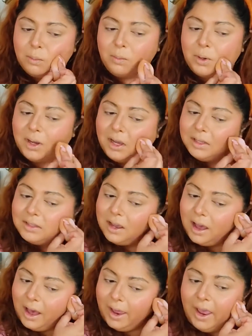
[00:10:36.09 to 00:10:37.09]

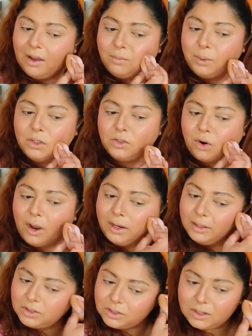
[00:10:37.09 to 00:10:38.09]
But I have been
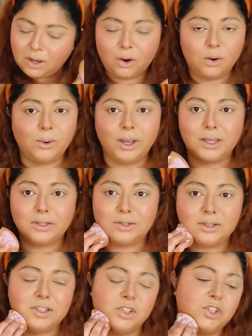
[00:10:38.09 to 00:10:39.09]
trying to go
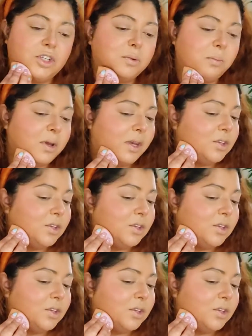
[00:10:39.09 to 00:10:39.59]
into the gym